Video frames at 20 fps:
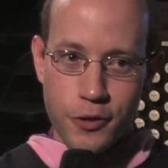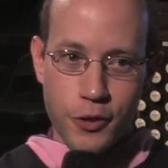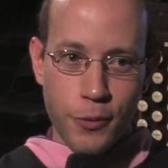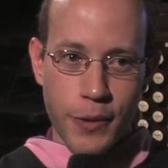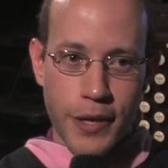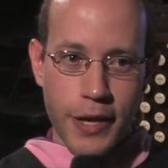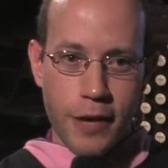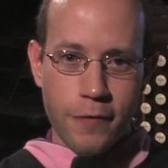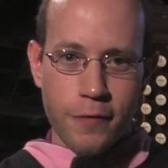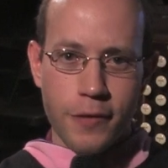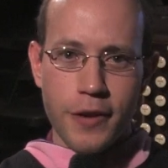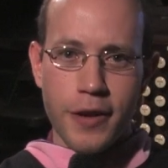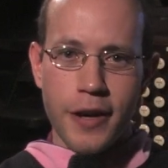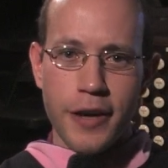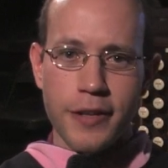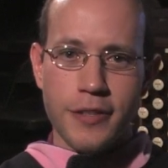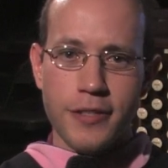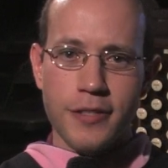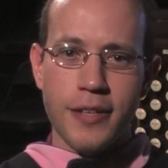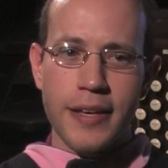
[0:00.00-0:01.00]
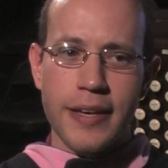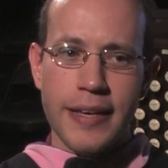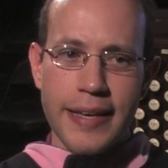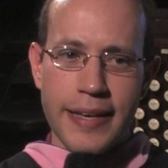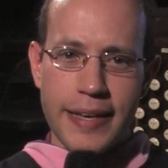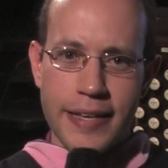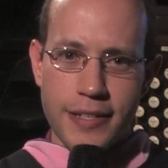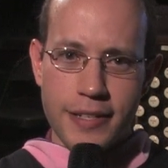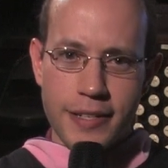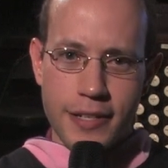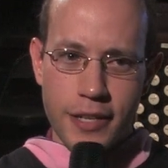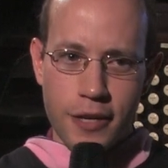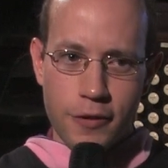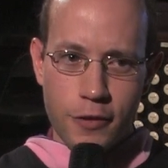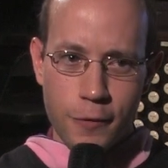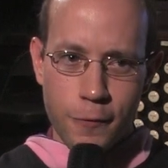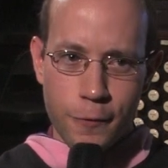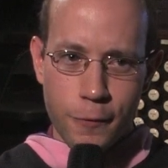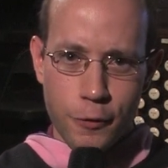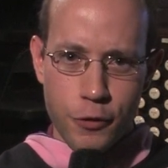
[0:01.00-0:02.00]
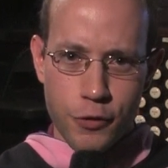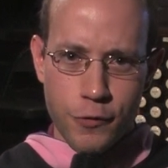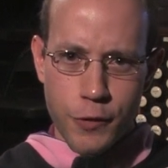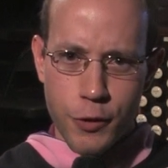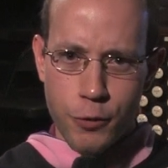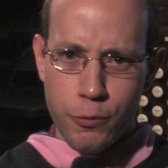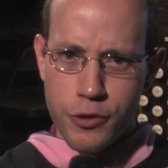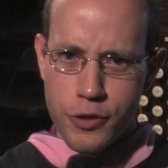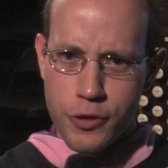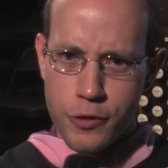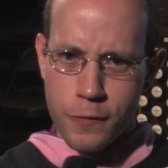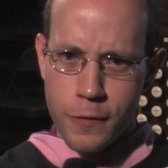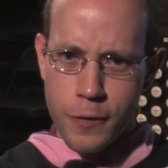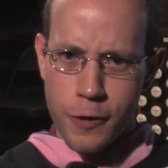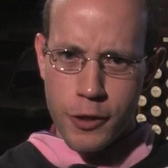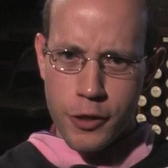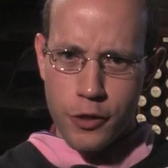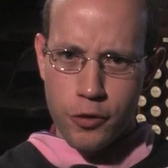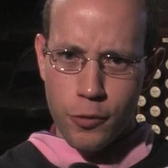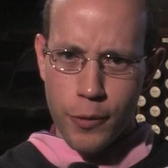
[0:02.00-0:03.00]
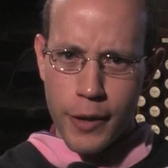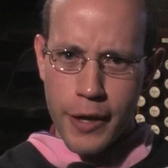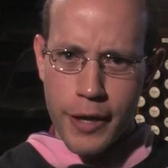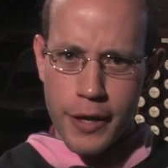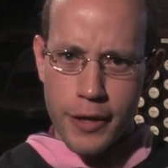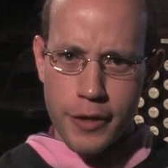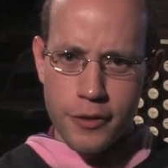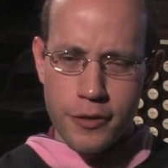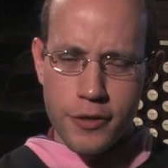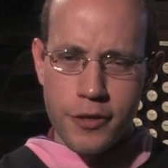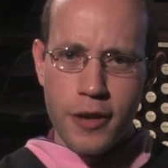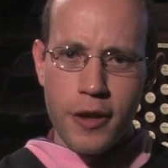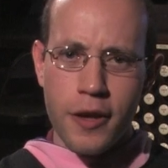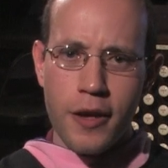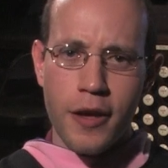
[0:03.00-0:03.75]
So we have a nice ending of the first fugue, which is very grand.